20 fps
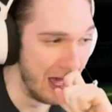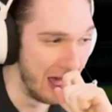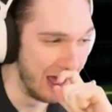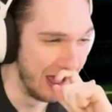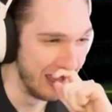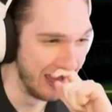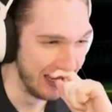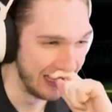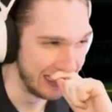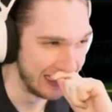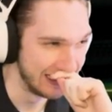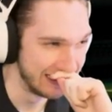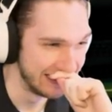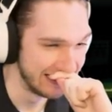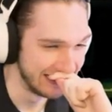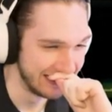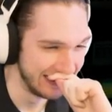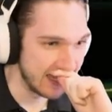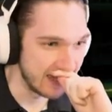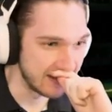behind.
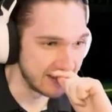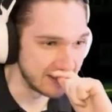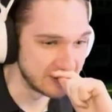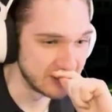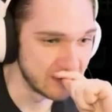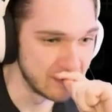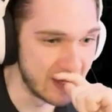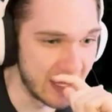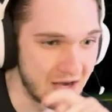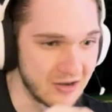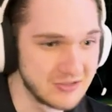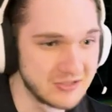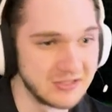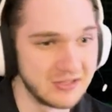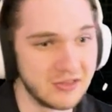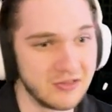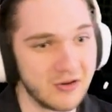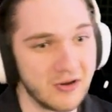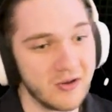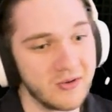yeah, they took matters
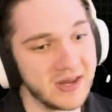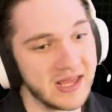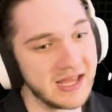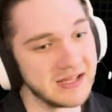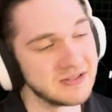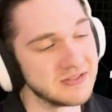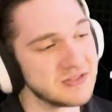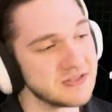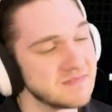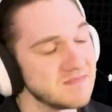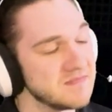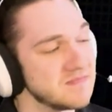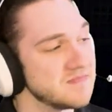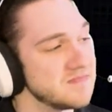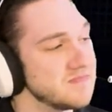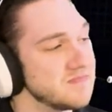into their own hands.